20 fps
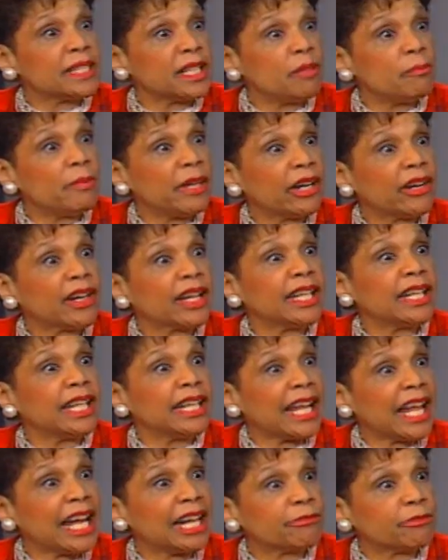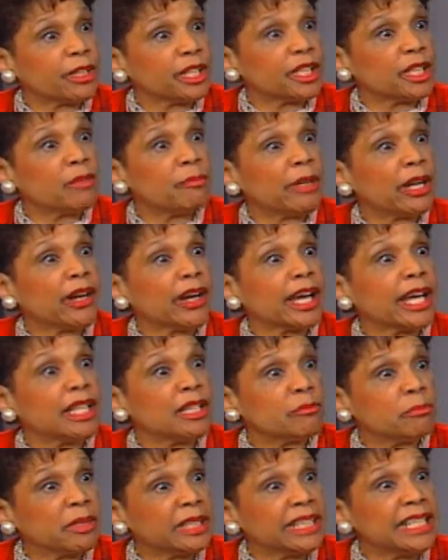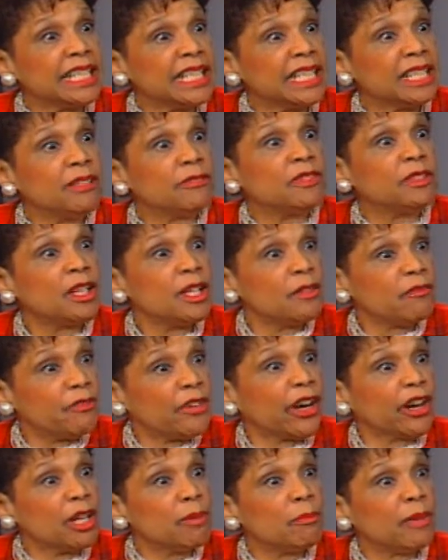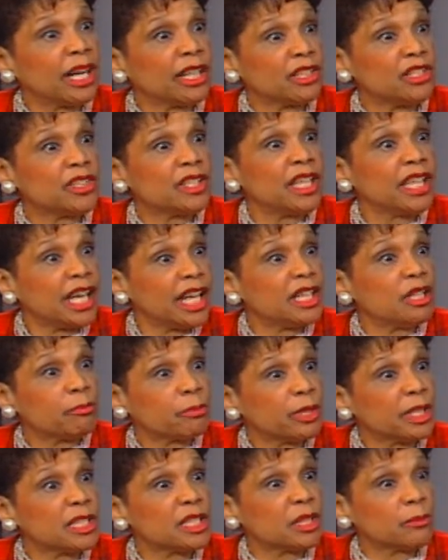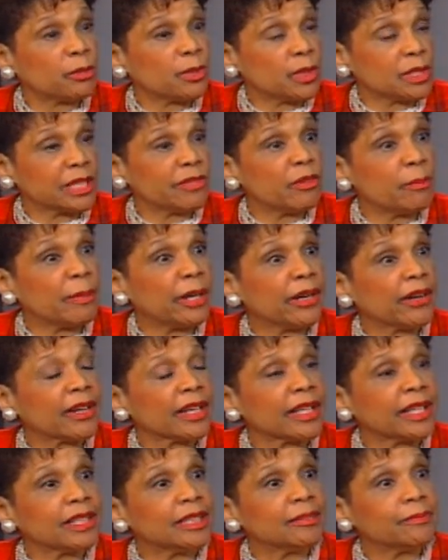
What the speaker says: an American, an African-American, and believed very much in the principles of America.